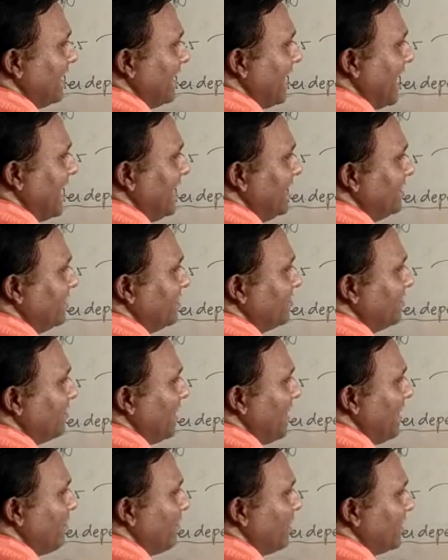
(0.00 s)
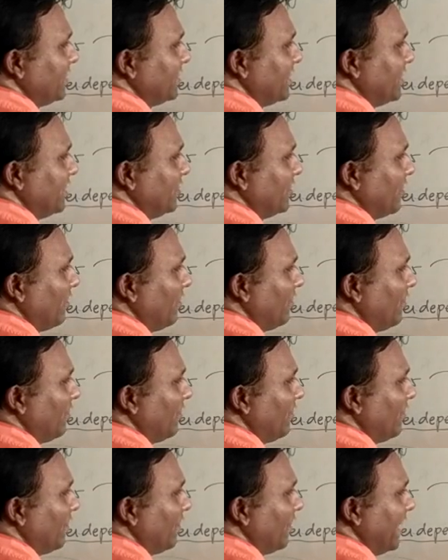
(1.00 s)
93% of
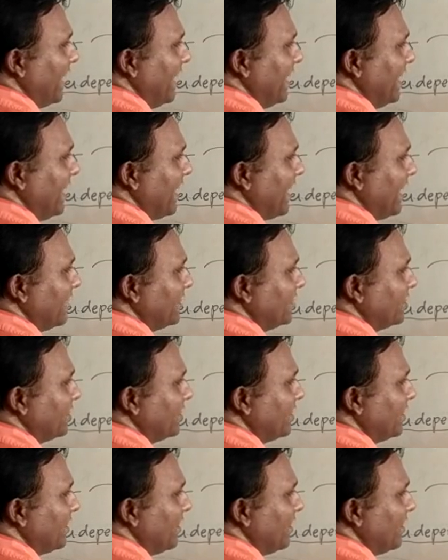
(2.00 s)
India's